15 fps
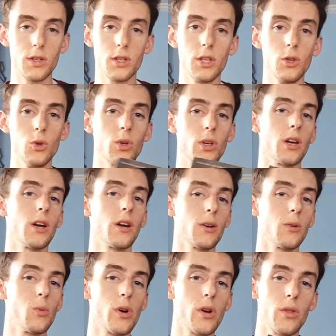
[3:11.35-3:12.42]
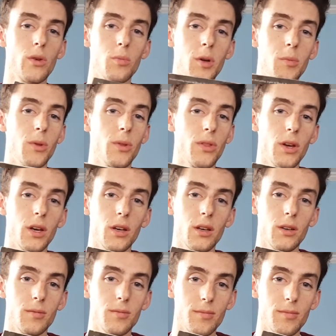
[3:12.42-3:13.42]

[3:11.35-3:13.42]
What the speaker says: Do You Care What Other People Think?